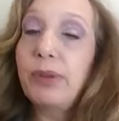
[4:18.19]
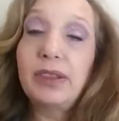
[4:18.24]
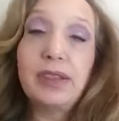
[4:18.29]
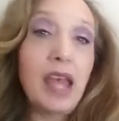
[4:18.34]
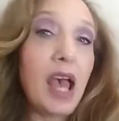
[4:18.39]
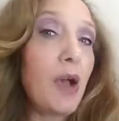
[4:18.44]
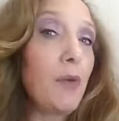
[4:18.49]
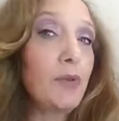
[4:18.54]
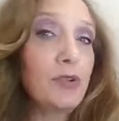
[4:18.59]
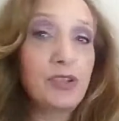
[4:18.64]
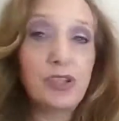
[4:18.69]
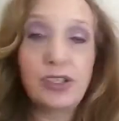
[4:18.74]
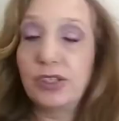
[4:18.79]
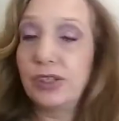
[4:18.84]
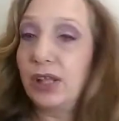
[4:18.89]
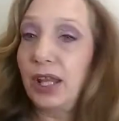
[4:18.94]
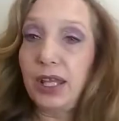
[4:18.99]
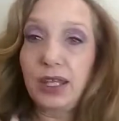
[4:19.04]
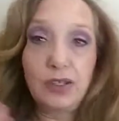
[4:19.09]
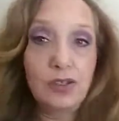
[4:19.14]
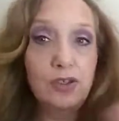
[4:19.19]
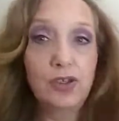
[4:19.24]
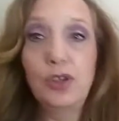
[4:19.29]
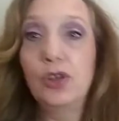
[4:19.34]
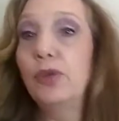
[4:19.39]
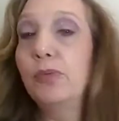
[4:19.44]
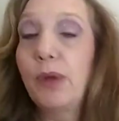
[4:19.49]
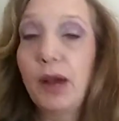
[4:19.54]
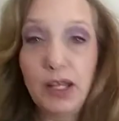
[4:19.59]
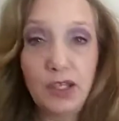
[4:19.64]
But that was just like
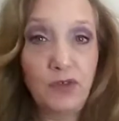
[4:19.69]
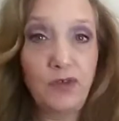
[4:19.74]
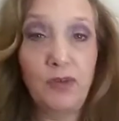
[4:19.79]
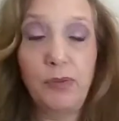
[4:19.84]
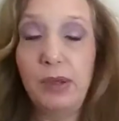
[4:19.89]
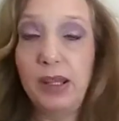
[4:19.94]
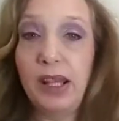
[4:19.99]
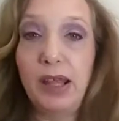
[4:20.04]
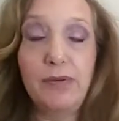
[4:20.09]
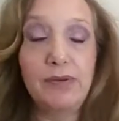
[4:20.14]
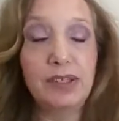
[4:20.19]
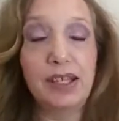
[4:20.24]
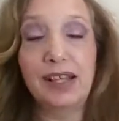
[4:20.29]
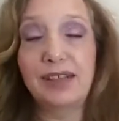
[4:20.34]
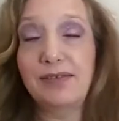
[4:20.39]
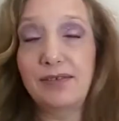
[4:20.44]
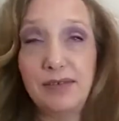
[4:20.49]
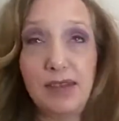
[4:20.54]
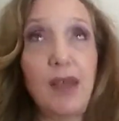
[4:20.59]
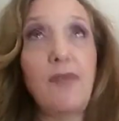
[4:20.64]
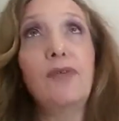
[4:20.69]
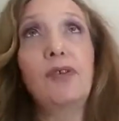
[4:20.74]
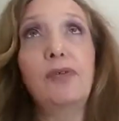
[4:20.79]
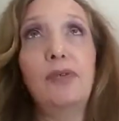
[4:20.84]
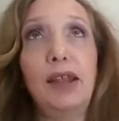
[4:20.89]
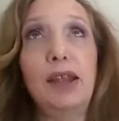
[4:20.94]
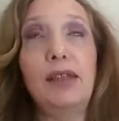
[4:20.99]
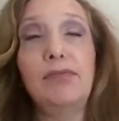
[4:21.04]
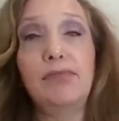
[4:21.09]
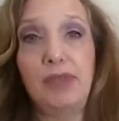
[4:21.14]
too much for me. That was like seven
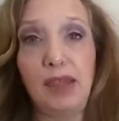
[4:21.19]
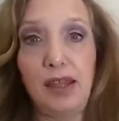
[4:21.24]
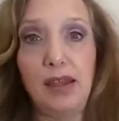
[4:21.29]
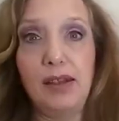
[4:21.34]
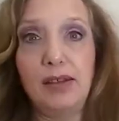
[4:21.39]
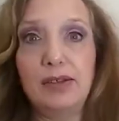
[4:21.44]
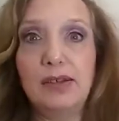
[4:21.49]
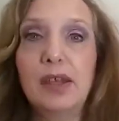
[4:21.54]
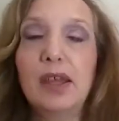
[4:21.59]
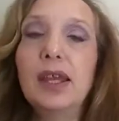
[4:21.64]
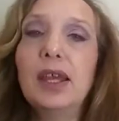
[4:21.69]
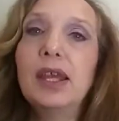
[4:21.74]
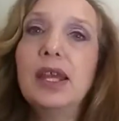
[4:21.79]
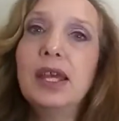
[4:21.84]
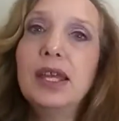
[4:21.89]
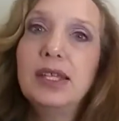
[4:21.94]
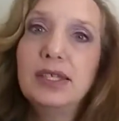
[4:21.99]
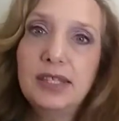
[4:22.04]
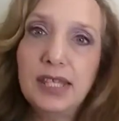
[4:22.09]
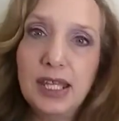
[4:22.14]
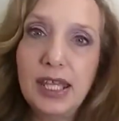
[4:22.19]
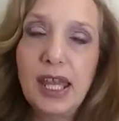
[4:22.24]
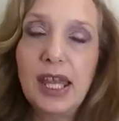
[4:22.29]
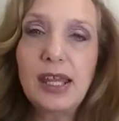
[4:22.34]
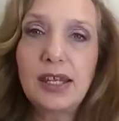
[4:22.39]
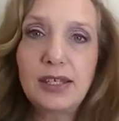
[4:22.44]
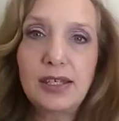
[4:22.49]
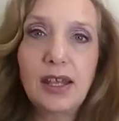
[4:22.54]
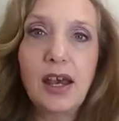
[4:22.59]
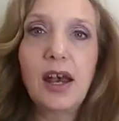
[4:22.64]
or eight things to
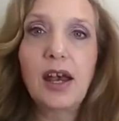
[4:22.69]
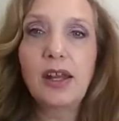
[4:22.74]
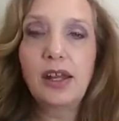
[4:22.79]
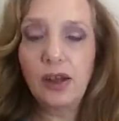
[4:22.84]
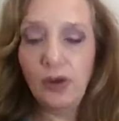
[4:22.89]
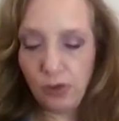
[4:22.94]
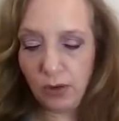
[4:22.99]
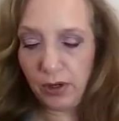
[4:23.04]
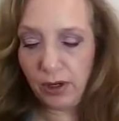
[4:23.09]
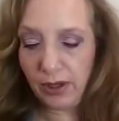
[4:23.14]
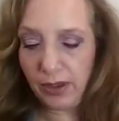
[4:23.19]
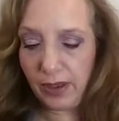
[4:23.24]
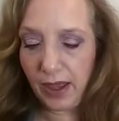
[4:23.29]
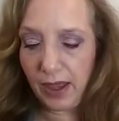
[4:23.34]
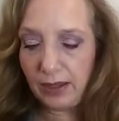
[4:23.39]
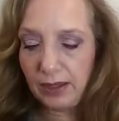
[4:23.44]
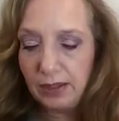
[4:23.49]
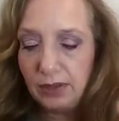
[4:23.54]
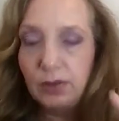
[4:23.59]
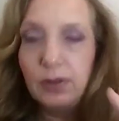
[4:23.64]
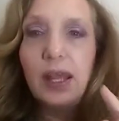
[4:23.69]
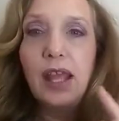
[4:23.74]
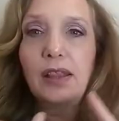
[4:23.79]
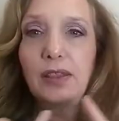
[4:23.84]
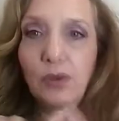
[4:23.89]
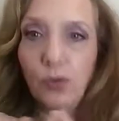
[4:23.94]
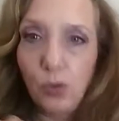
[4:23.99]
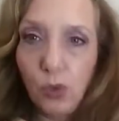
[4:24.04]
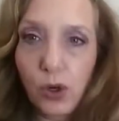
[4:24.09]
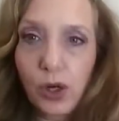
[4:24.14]
get done in order then to get
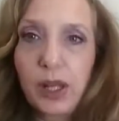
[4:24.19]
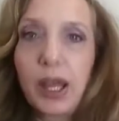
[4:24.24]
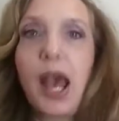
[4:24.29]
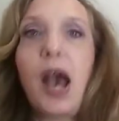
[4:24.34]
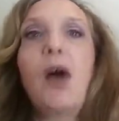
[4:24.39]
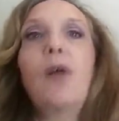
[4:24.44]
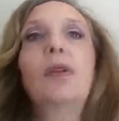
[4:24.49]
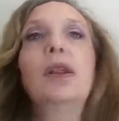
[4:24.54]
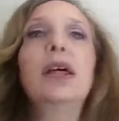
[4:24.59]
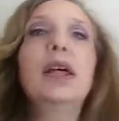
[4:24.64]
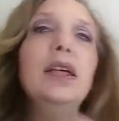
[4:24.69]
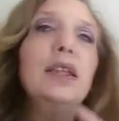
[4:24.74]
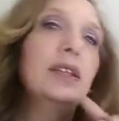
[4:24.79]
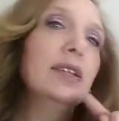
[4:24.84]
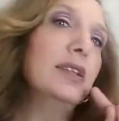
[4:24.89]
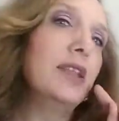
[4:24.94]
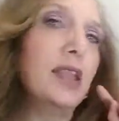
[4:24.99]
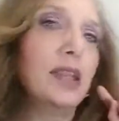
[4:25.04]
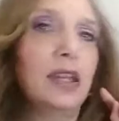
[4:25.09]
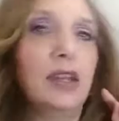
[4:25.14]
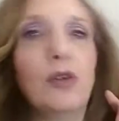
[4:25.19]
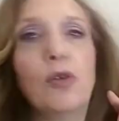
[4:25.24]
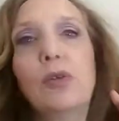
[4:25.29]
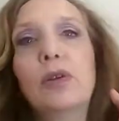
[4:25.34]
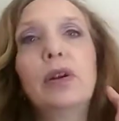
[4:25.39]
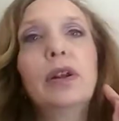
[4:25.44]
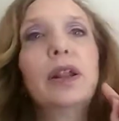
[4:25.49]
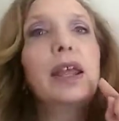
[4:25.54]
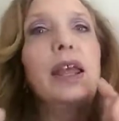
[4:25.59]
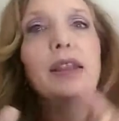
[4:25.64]
the workout in, and then in
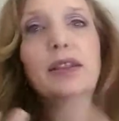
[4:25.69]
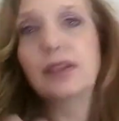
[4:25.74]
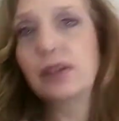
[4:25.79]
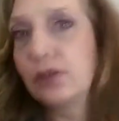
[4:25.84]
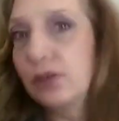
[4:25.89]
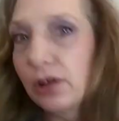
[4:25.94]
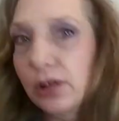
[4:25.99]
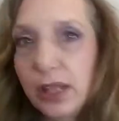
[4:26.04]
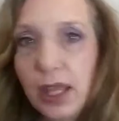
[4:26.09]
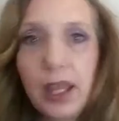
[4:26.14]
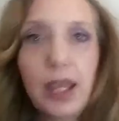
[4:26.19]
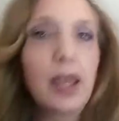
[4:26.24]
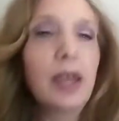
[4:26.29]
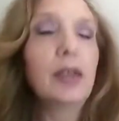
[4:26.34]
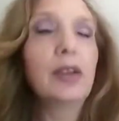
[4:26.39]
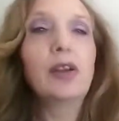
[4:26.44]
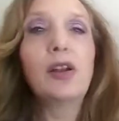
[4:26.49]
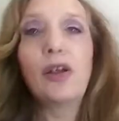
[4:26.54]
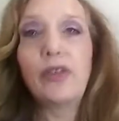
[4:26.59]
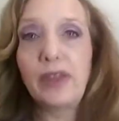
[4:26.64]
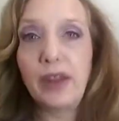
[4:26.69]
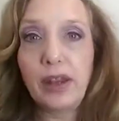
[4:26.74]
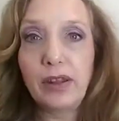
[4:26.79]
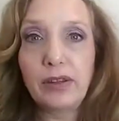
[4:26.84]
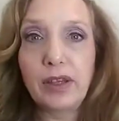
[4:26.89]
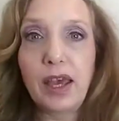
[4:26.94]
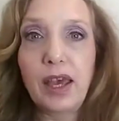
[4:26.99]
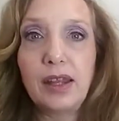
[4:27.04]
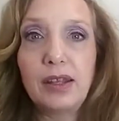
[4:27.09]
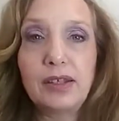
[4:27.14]
order to get the cooking in, and all that
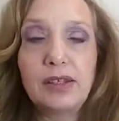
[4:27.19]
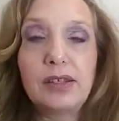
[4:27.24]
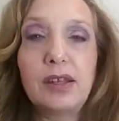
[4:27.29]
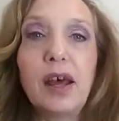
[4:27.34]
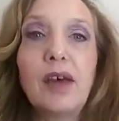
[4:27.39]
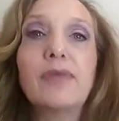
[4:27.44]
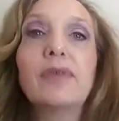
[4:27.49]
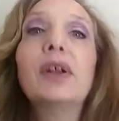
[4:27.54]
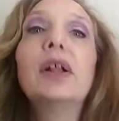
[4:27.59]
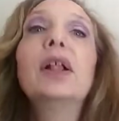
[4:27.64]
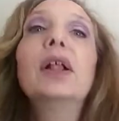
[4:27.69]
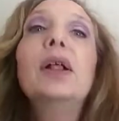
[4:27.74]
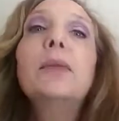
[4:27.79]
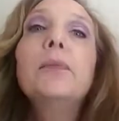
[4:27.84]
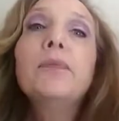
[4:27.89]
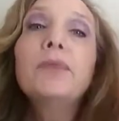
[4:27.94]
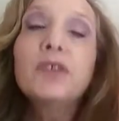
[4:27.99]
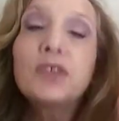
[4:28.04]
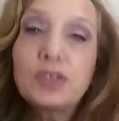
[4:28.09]
other kind of stuff.